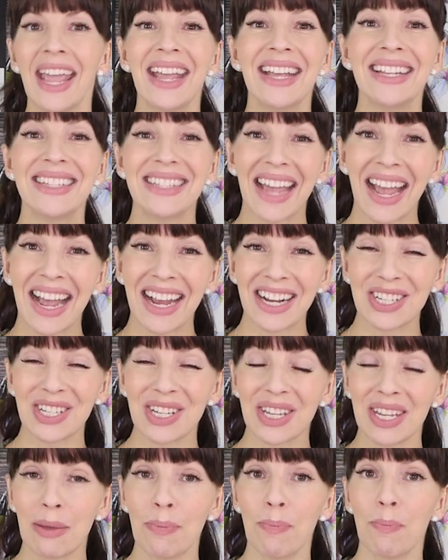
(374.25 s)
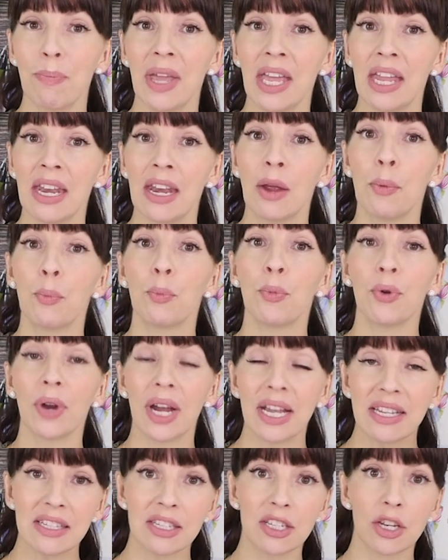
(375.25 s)
It's actually been
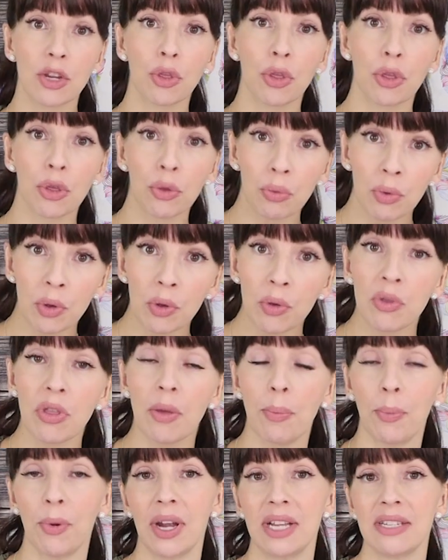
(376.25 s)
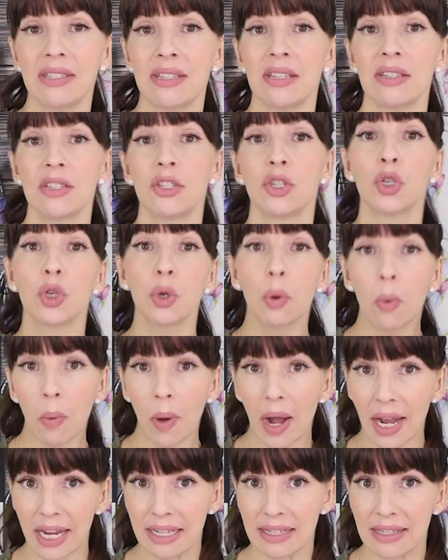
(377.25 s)
pressed through the presses
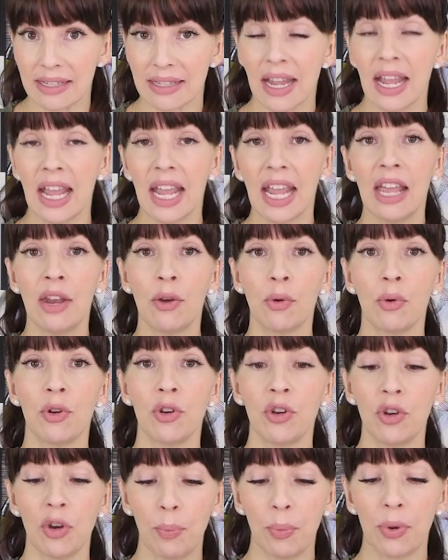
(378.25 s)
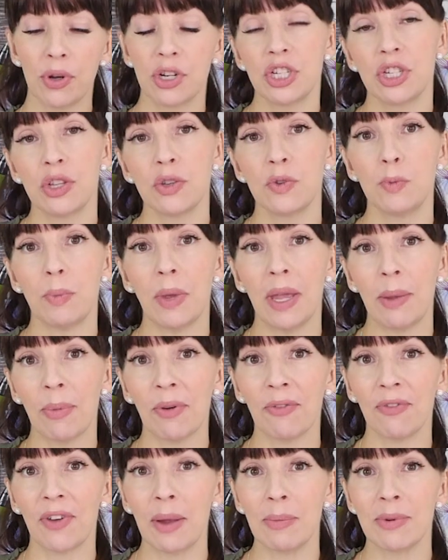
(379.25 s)
twice in order to push those
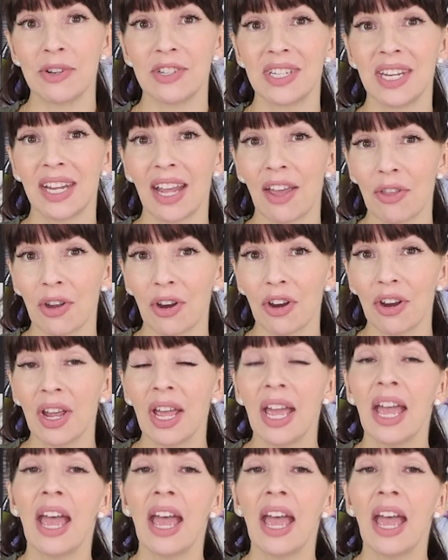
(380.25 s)
paper fibers together.